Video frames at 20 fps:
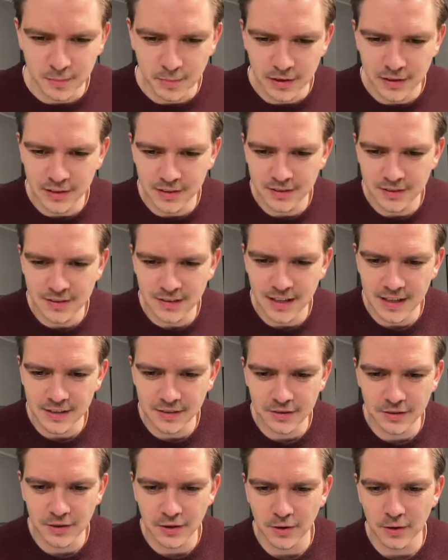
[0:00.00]
please let
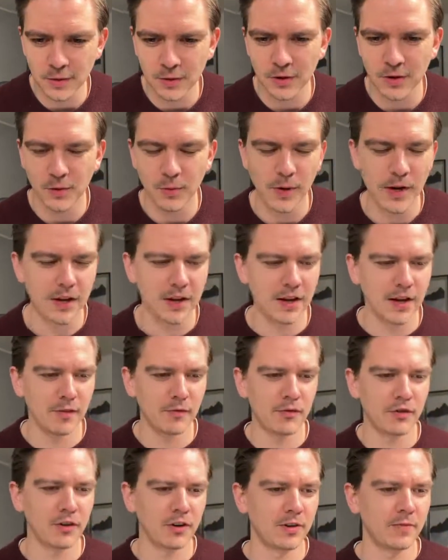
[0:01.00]
us know where you come
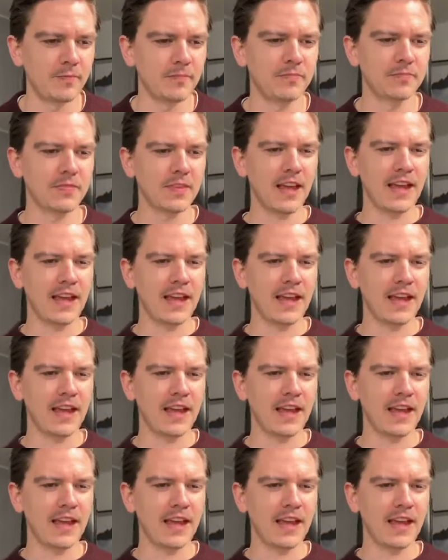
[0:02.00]
from.